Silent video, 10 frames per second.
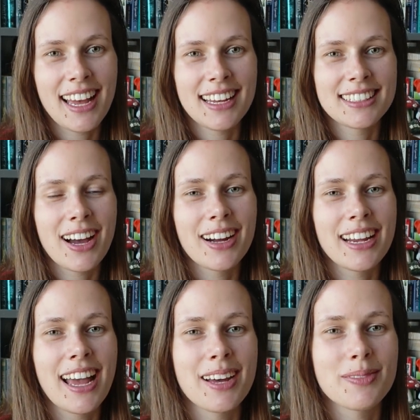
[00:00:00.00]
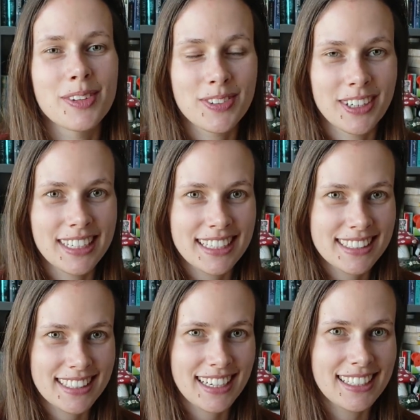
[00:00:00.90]
and I am very
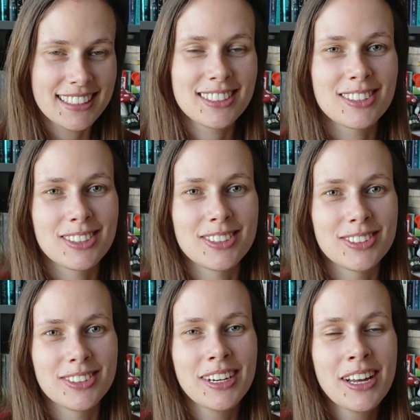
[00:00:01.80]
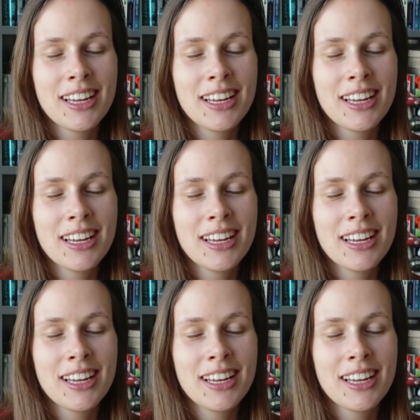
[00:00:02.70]
excited to